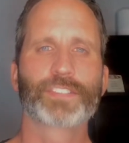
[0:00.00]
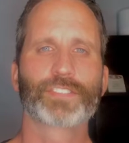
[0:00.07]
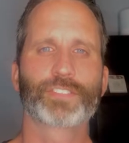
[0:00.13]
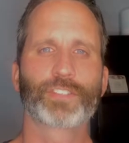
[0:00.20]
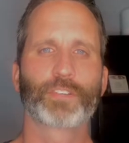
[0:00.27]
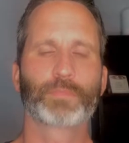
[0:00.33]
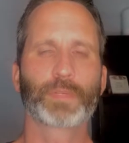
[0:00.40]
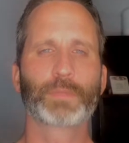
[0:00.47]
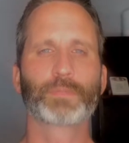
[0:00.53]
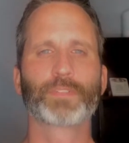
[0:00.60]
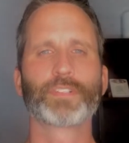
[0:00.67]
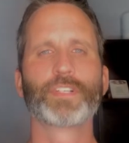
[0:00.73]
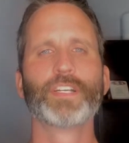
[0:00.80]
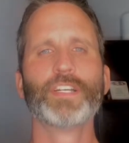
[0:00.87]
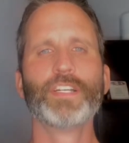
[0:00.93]
And so
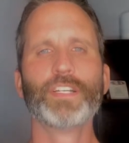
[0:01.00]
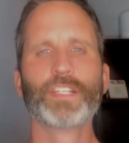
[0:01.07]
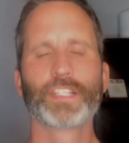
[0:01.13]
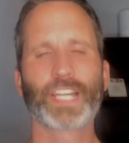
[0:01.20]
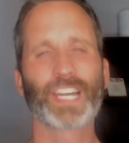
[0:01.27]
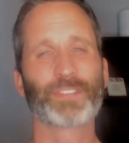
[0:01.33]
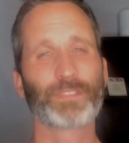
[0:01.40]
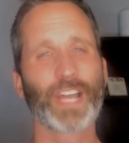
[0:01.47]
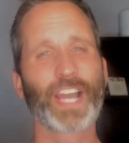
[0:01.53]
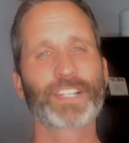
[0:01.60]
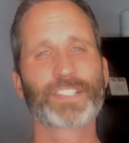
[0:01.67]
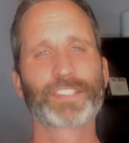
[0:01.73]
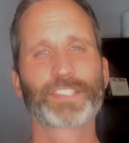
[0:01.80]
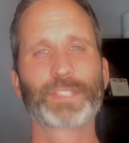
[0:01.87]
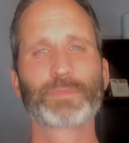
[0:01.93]
people kind of
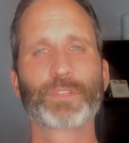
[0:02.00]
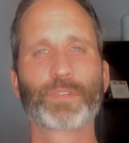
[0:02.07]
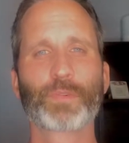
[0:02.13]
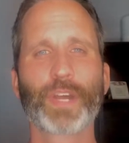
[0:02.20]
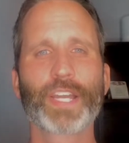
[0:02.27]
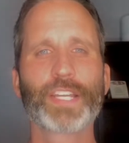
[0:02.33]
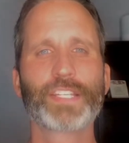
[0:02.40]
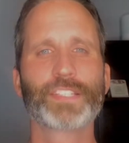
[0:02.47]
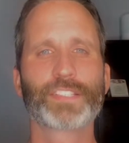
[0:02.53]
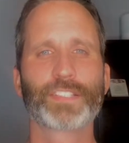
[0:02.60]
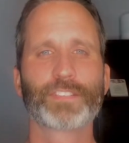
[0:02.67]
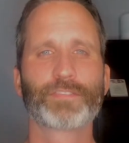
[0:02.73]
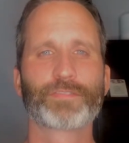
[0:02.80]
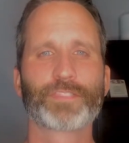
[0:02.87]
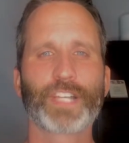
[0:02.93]
react in similar ways
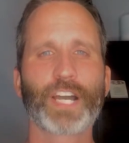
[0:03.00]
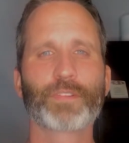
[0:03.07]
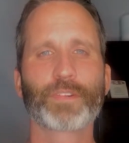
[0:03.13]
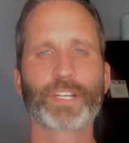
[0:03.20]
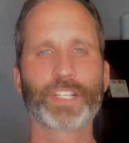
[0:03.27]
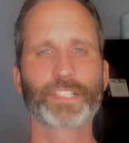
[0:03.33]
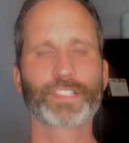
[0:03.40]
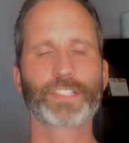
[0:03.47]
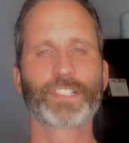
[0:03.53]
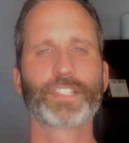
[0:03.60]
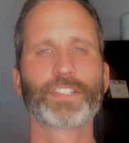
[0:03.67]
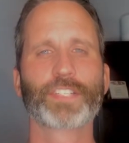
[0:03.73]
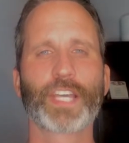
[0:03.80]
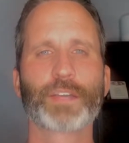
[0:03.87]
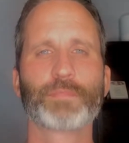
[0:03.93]
of not wanting to
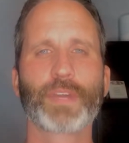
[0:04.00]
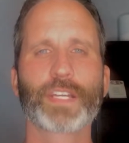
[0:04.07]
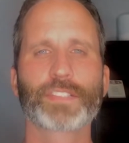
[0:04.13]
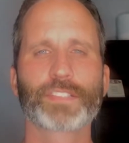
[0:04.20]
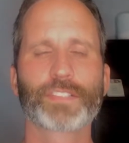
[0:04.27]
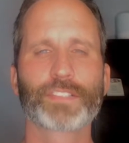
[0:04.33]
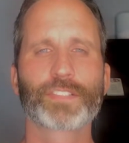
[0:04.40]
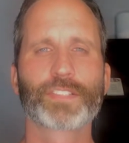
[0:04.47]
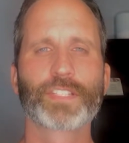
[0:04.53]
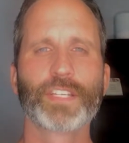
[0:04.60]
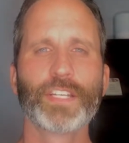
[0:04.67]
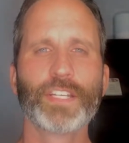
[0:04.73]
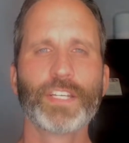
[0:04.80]
hear that message.